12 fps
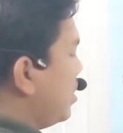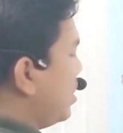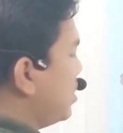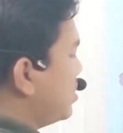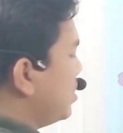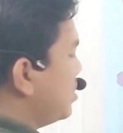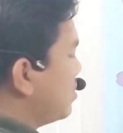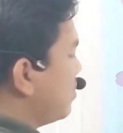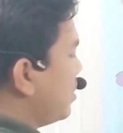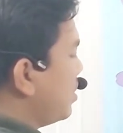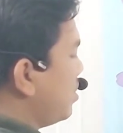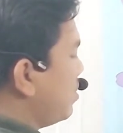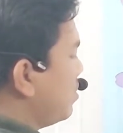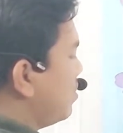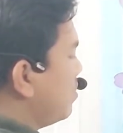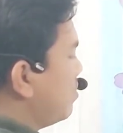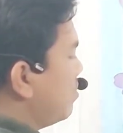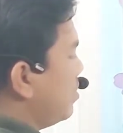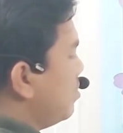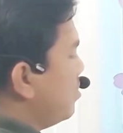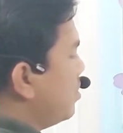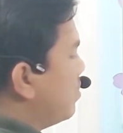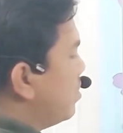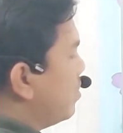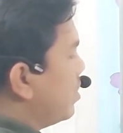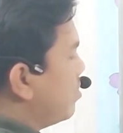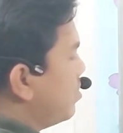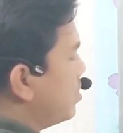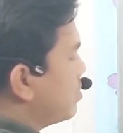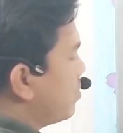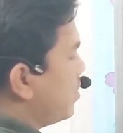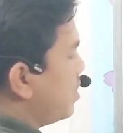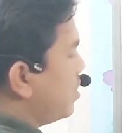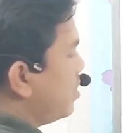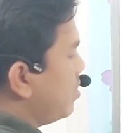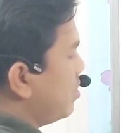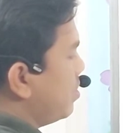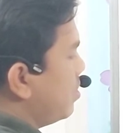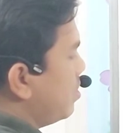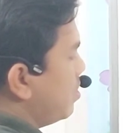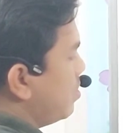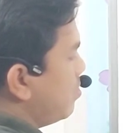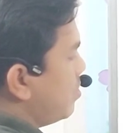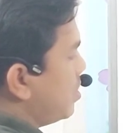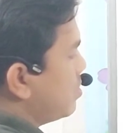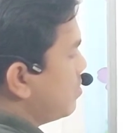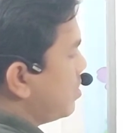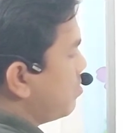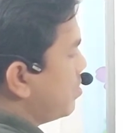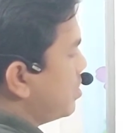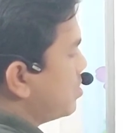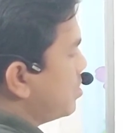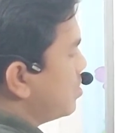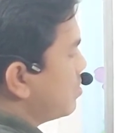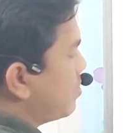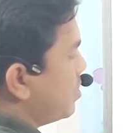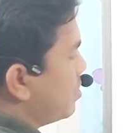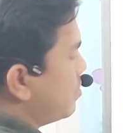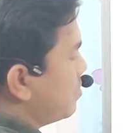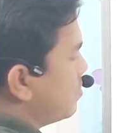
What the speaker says: AC square will be equal to AB square plus what? BC square.